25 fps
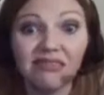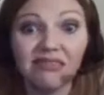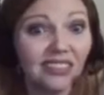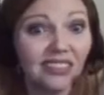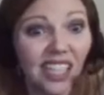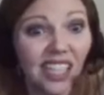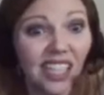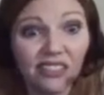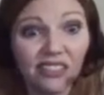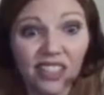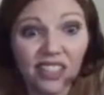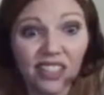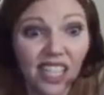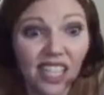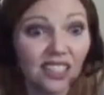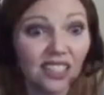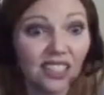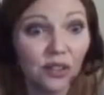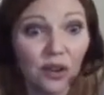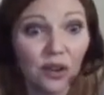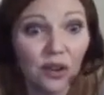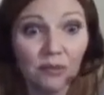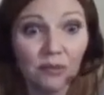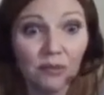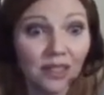even like
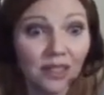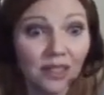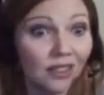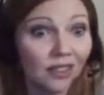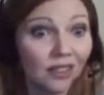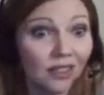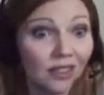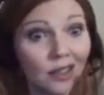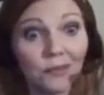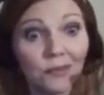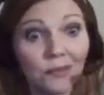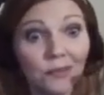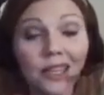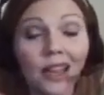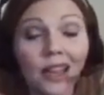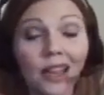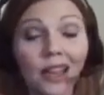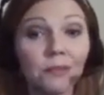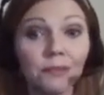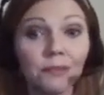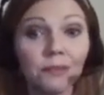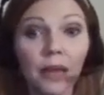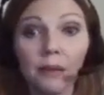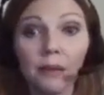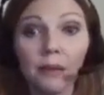Turabian or something,
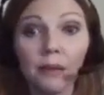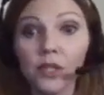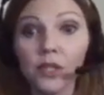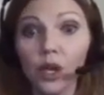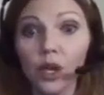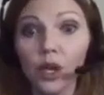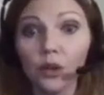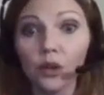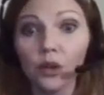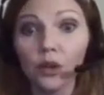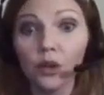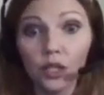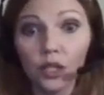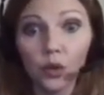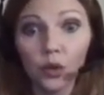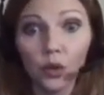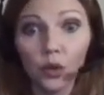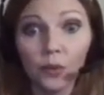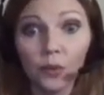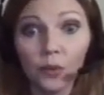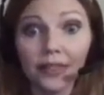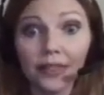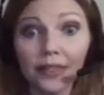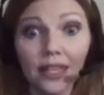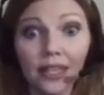I'm totally
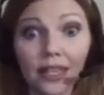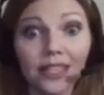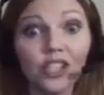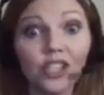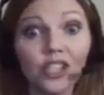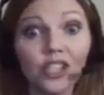cool with it.